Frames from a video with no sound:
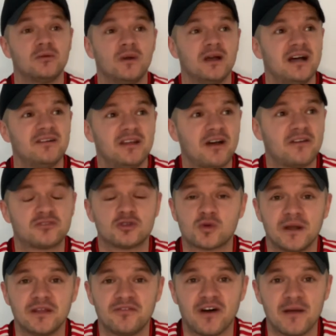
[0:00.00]
After
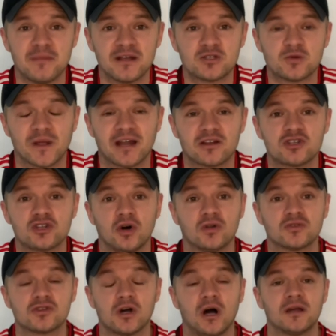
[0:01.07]
25 minutes, we had a shot
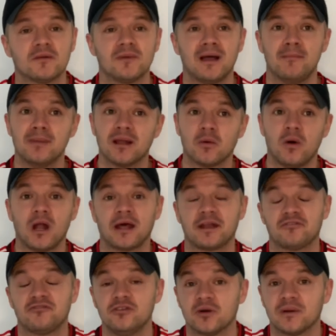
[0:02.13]
on target where Millwall had
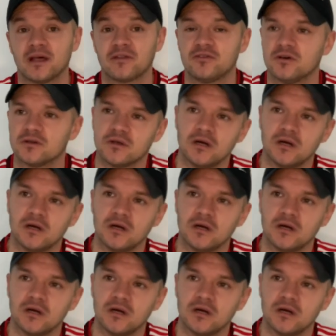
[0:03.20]
a few, and I thought,